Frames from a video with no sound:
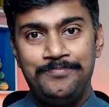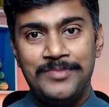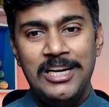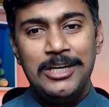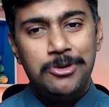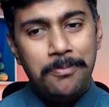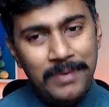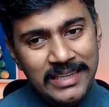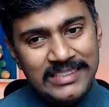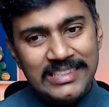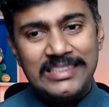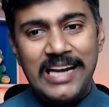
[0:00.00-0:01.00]
So
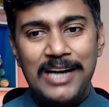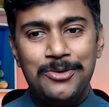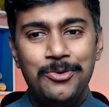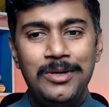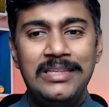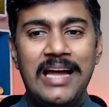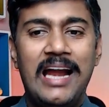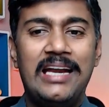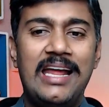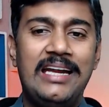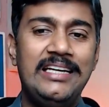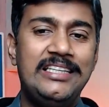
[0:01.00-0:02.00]
please start doing that,
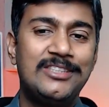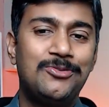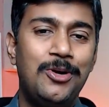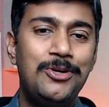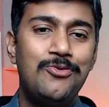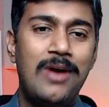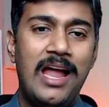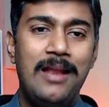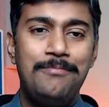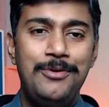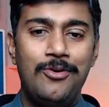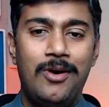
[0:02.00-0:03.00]
and it is going to
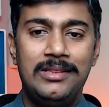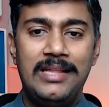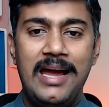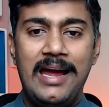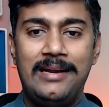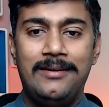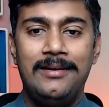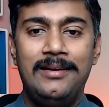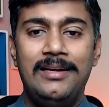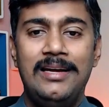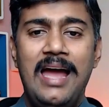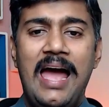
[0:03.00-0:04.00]
help you on that.
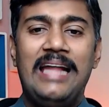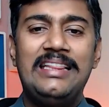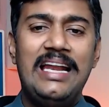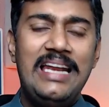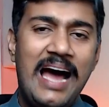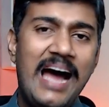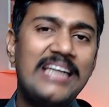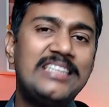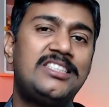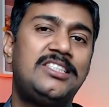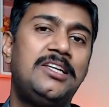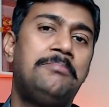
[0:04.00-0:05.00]
And the last
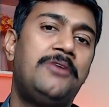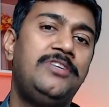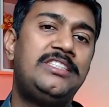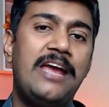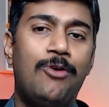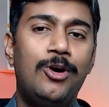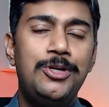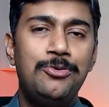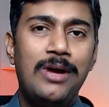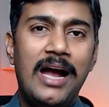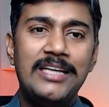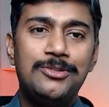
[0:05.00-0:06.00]
number which I want
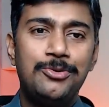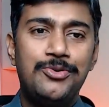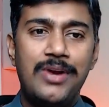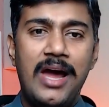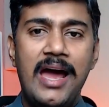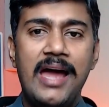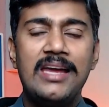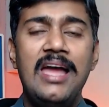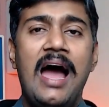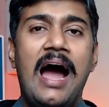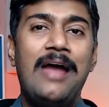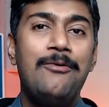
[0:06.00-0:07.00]
you guys to track,
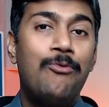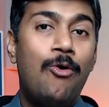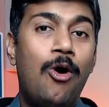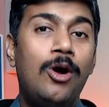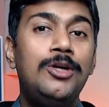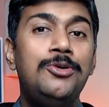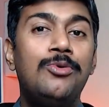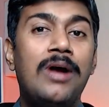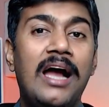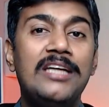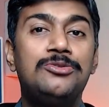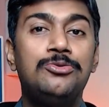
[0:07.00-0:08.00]
I want you
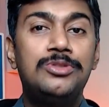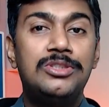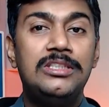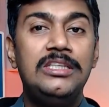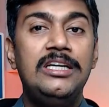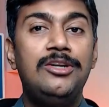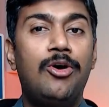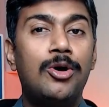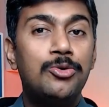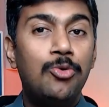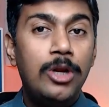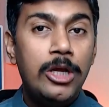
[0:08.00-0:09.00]
guys to see
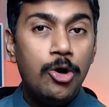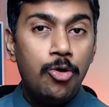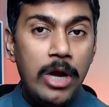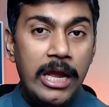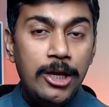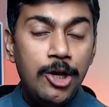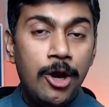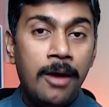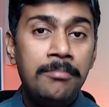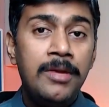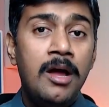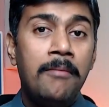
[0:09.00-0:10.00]
not only
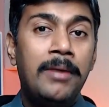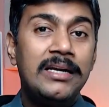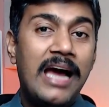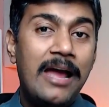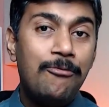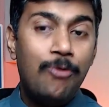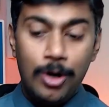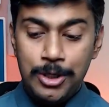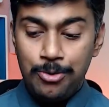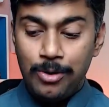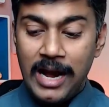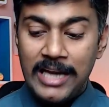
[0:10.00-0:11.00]
AUM, but I want
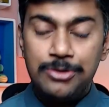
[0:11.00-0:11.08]
you guys to